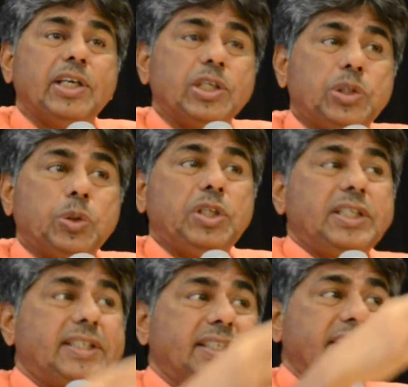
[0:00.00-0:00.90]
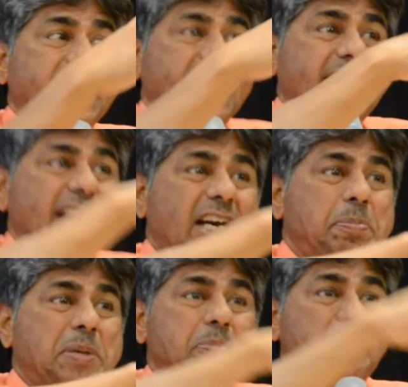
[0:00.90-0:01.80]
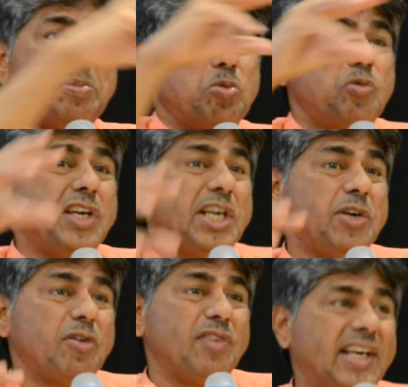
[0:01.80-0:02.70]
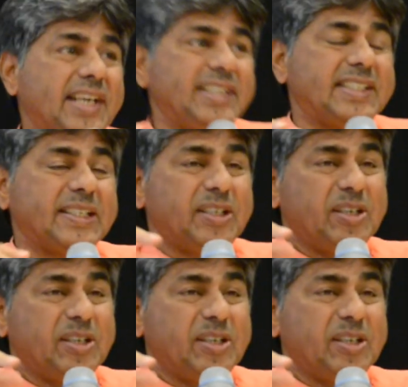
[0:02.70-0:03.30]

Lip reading: So this young people moving into a village,